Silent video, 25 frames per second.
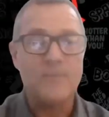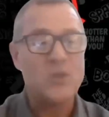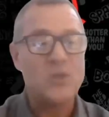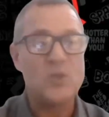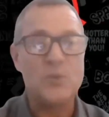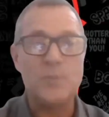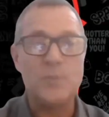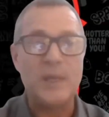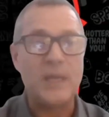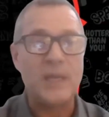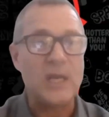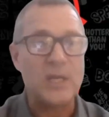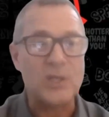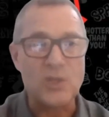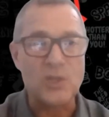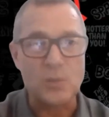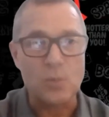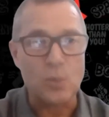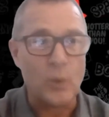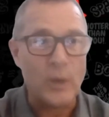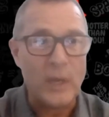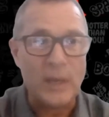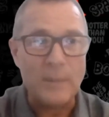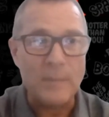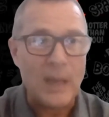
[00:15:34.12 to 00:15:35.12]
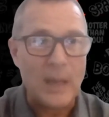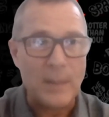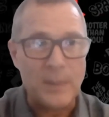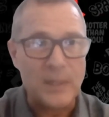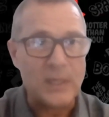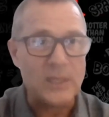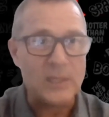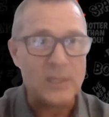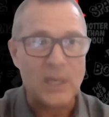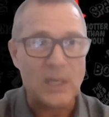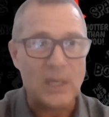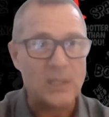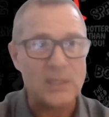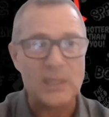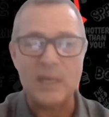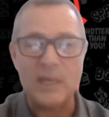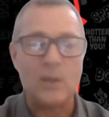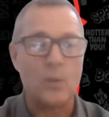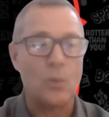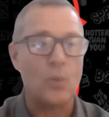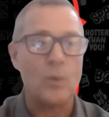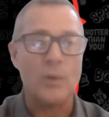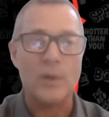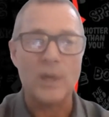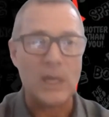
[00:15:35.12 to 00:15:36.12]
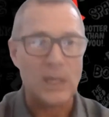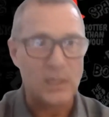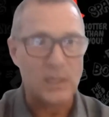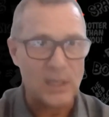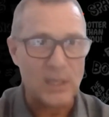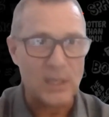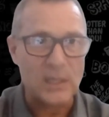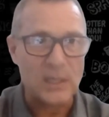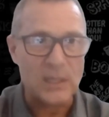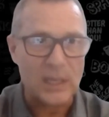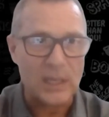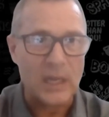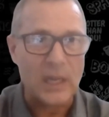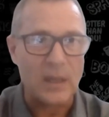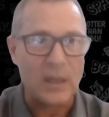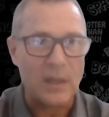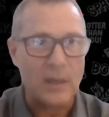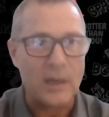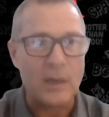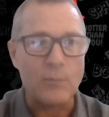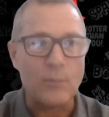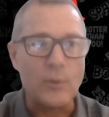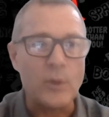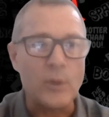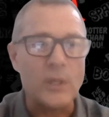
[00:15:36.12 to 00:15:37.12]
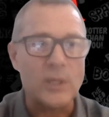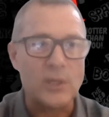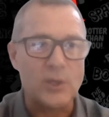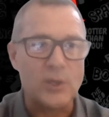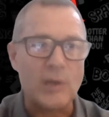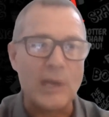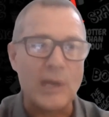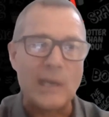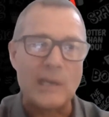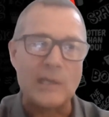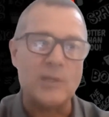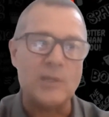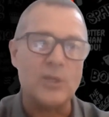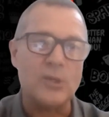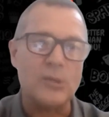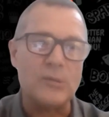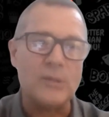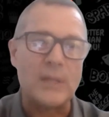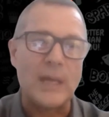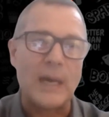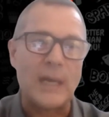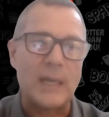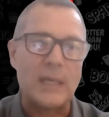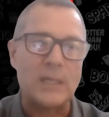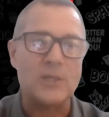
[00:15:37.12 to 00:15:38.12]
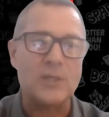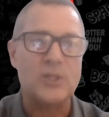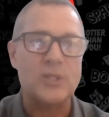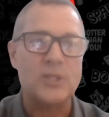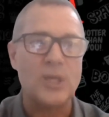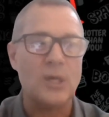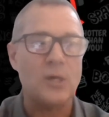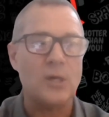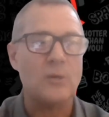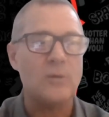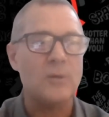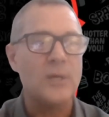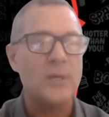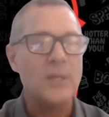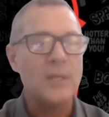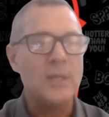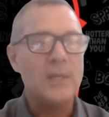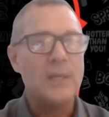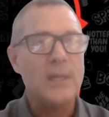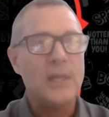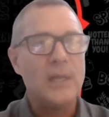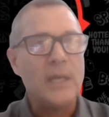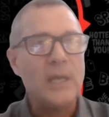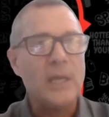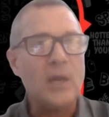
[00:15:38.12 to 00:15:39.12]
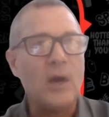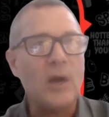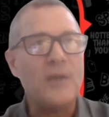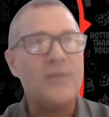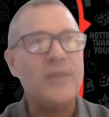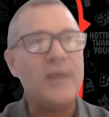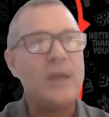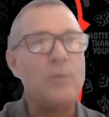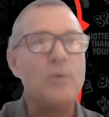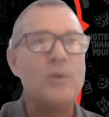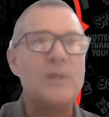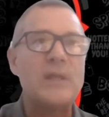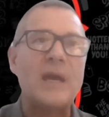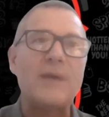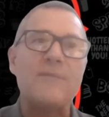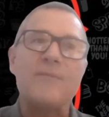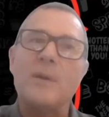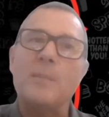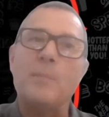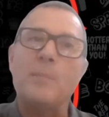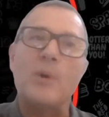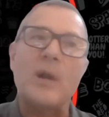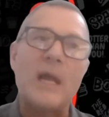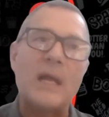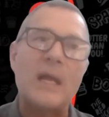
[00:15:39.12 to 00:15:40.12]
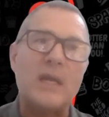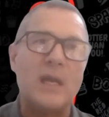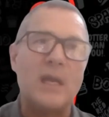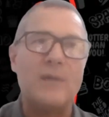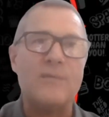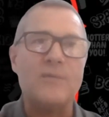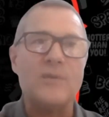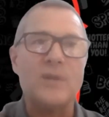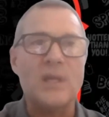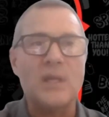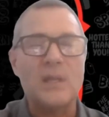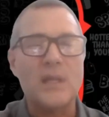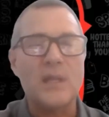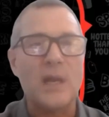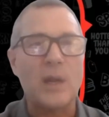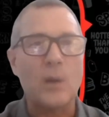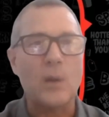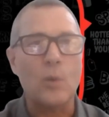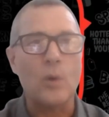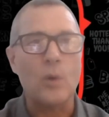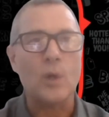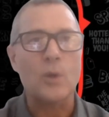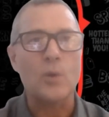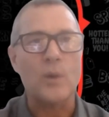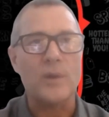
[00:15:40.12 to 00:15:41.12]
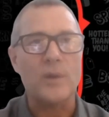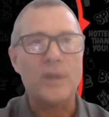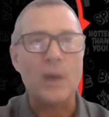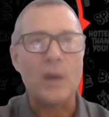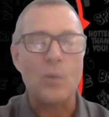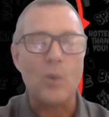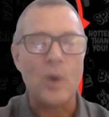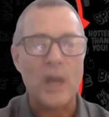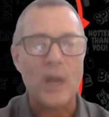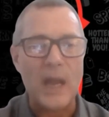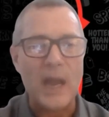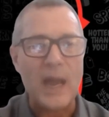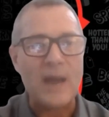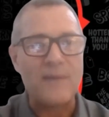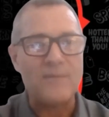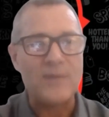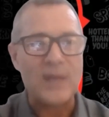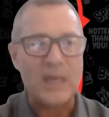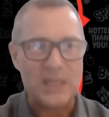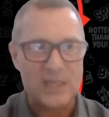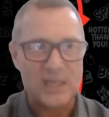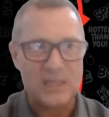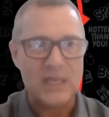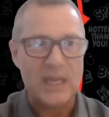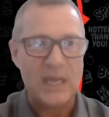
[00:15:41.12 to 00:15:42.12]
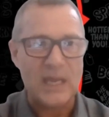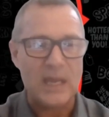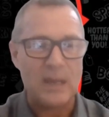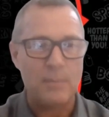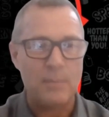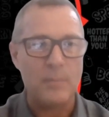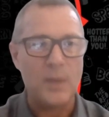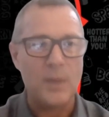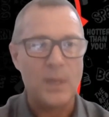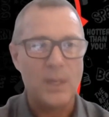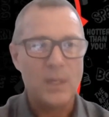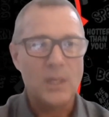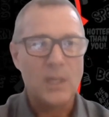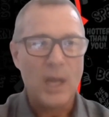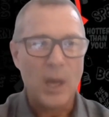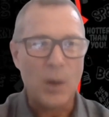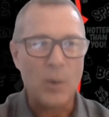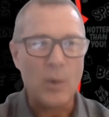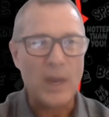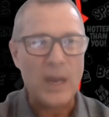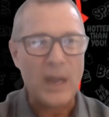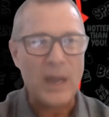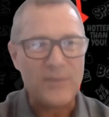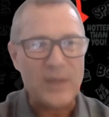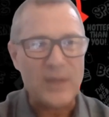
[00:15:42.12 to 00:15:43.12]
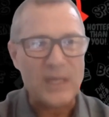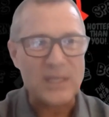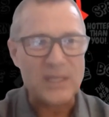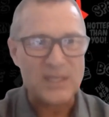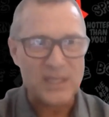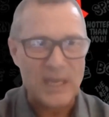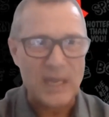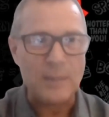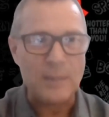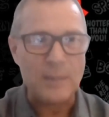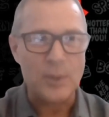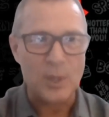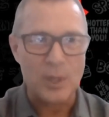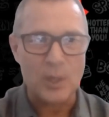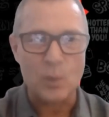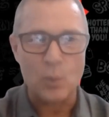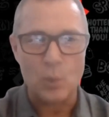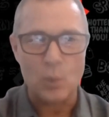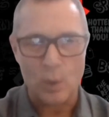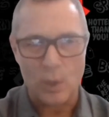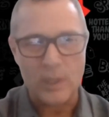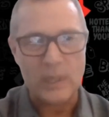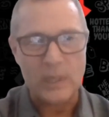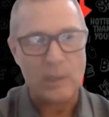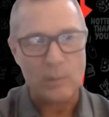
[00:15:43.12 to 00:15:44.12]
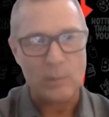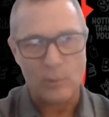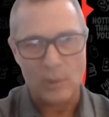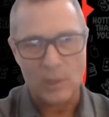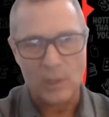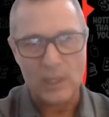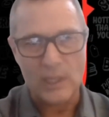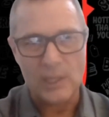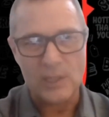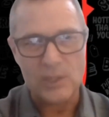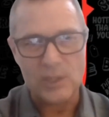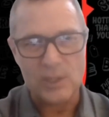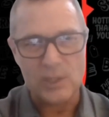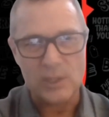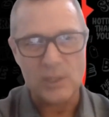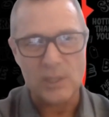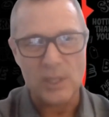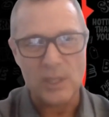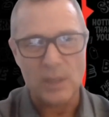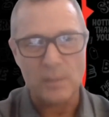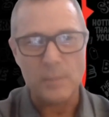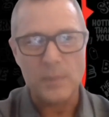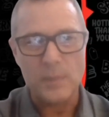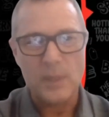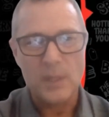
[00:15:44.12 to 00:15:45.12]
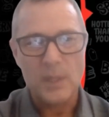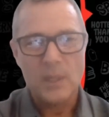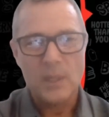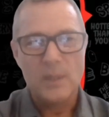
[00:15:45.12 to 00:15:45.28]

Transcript: just because we may be done together. We're not done together. I really try to do that. And so, you know, I think with every brand and everything that I work with, I want to have that same, I want to have that same good working relationship.